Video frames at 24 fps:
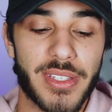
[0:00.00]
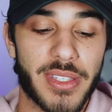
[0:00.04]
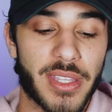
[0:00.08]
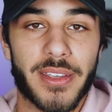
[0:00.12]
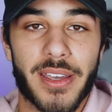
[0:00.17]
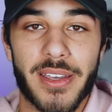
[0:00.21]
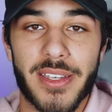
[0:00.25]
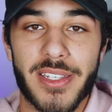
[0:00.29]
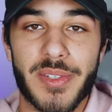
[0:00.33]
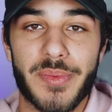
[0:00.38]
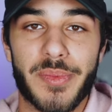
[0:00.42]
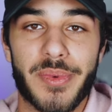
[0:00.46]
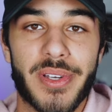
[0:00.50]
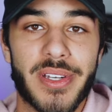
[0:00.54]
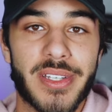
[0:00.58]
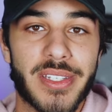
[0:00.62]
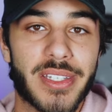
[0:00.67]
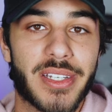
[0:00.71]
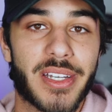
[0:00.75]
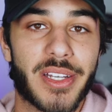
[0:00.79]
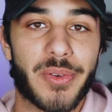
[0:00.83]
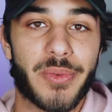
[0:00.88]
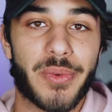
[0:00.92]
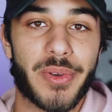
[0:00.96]
the customer isn't
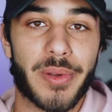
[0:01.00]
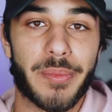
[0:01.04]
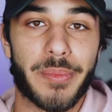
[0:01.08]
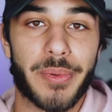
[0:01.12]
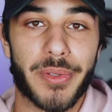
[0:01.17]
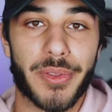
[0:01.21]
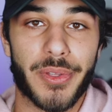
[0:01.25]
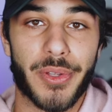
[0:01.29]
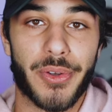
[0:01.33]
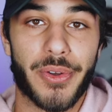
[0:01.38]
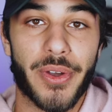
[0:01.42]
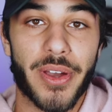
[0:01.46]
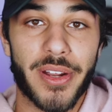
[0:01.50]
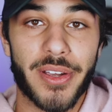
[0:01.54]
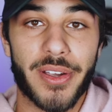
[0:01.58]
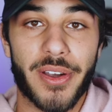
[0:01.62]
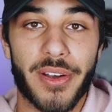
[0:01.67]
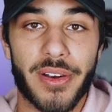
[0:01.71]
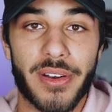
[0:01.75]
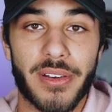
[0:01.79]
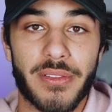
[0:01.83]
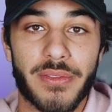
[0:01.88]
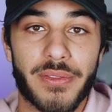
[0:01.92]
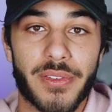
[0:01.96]
going to want to put their credit
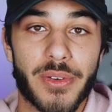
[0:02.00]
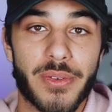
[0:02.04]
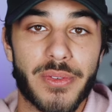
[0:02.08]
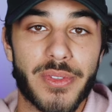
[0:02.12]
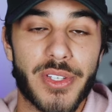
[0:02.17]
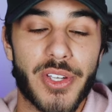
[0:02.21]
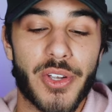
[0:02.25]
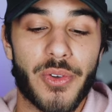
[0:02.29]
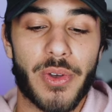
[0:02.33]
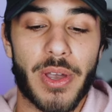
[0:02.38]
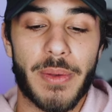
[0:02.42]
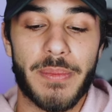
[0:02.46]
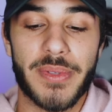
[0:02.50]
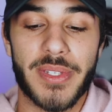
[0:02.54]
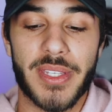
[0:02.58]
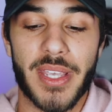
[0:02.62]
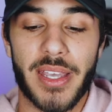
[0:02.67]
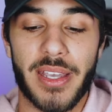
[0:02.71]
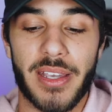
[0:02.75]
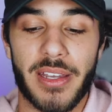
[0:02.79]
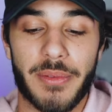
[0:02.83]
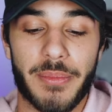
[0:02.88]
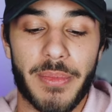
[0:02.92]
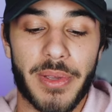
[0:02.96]
card info into your
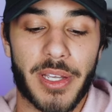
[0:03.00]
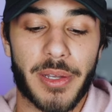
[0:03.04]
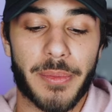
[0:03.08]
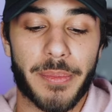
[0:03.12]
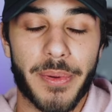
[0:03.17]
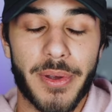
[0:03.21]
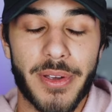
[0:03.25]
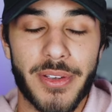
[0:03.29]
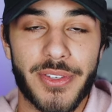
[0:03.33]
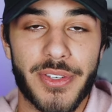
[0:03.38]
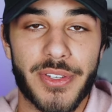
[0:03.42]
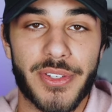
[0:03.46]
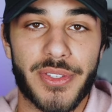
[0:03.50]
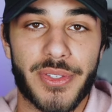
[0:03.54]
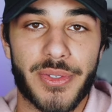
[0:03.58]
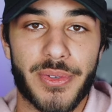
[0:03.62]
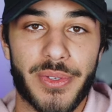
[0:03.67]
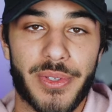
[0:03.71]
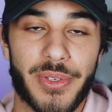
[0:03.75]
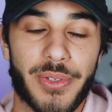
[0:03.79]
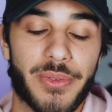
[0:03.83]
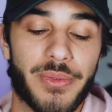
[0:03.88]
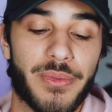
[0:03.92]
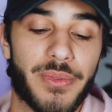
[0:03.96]
website and make a purchase through
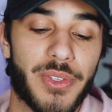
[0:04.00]
you.